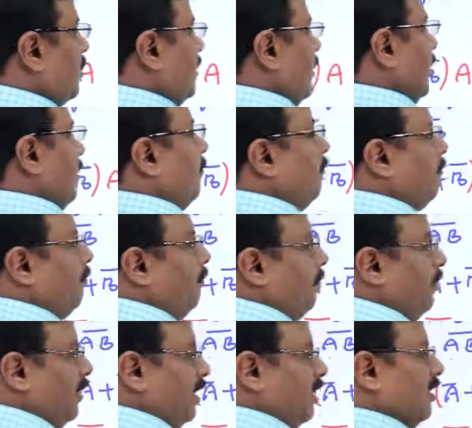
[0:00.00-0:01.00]
Yeah.
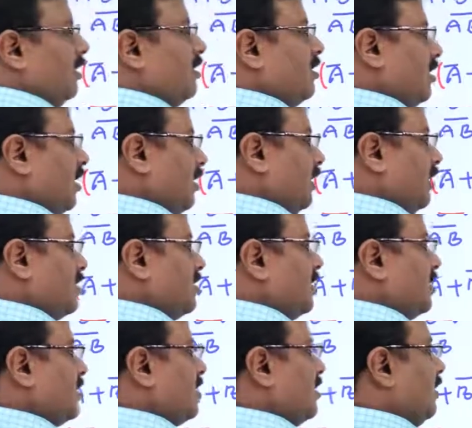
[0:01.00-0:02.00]
Treat this
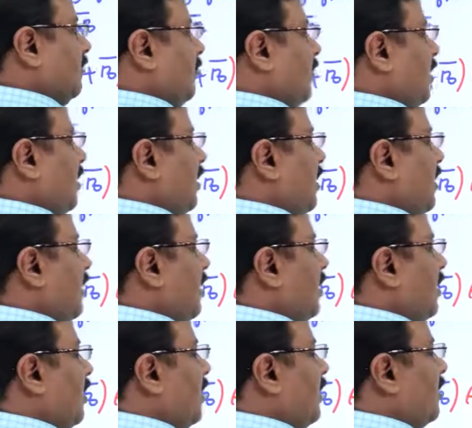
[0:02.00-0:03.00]
as completely
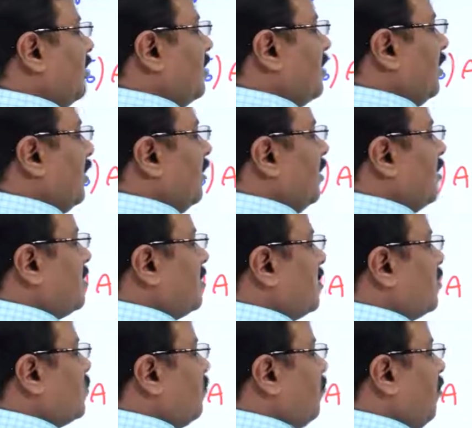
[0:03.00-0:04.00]
A. Treat this
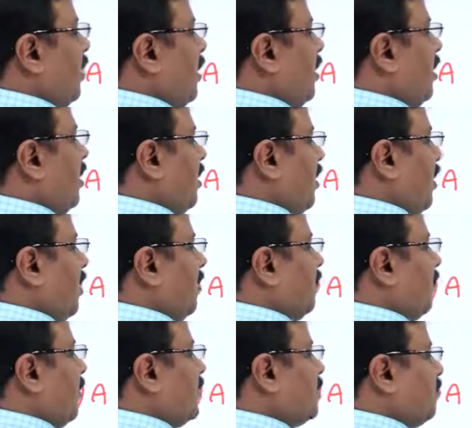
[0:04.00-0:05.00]
as B. A
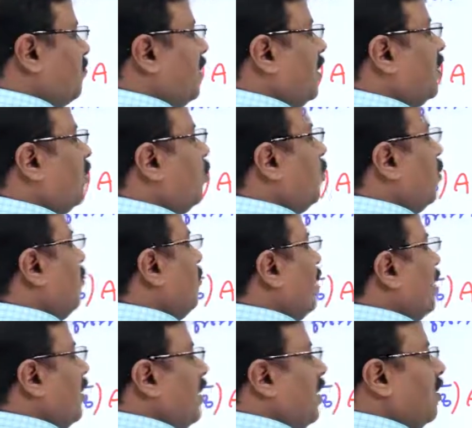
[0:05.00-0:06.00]
plus B whole
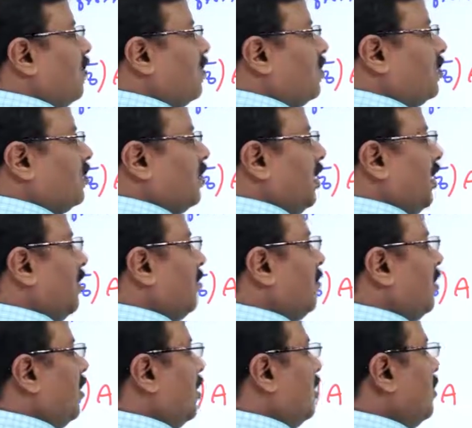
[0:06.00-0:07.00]
bar equal to A
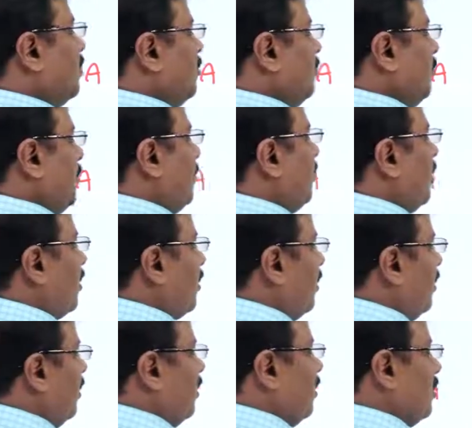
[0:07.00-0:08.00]
bar into B bar.
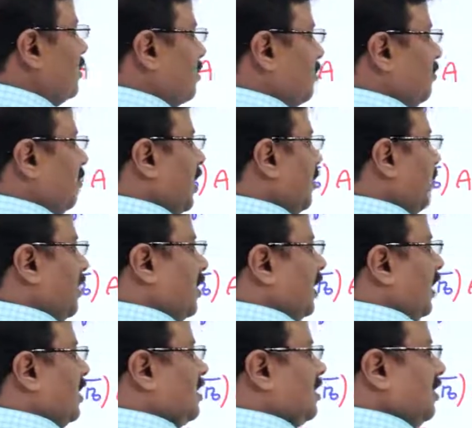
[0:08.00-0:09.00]
So, bar
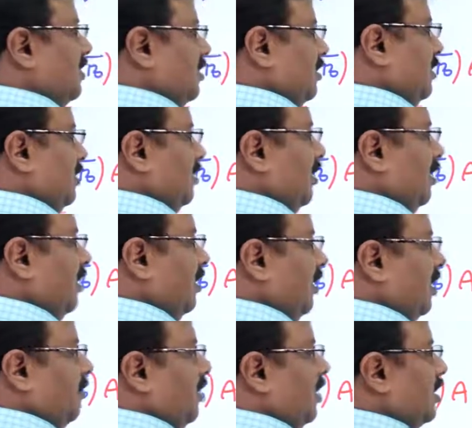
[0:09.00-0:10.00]
cancelled and
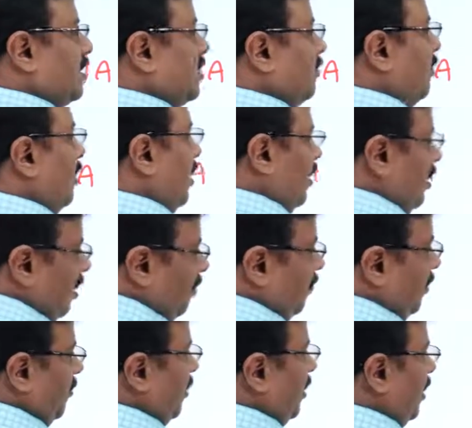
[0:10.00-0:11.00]
AB gets a bar.
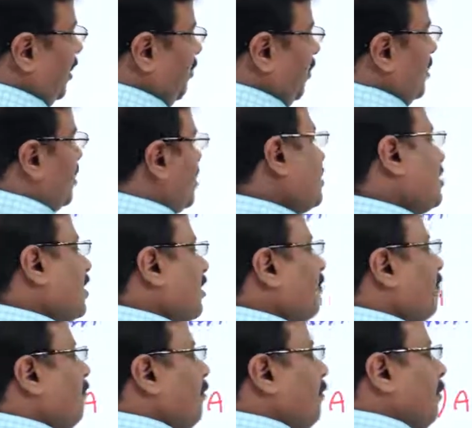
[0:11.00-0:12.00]
Upper bar remains the same.